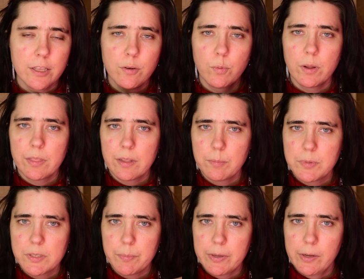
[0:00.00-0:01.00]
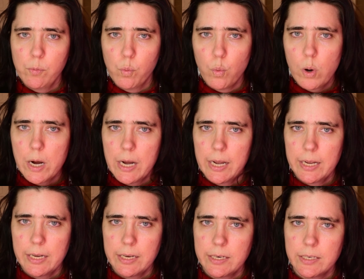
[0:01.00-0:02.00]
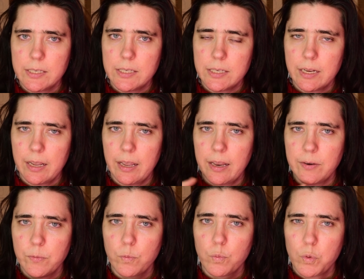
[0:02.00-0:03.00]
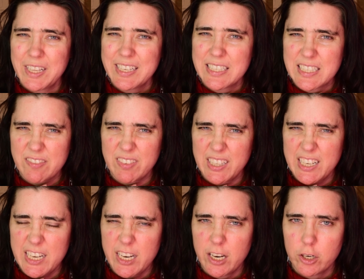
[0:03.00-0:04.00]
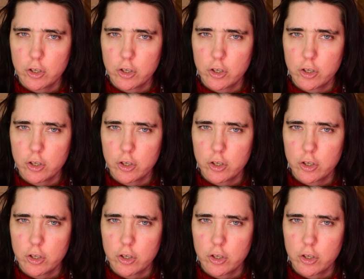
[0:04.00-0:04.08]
you want them to be wide and relatively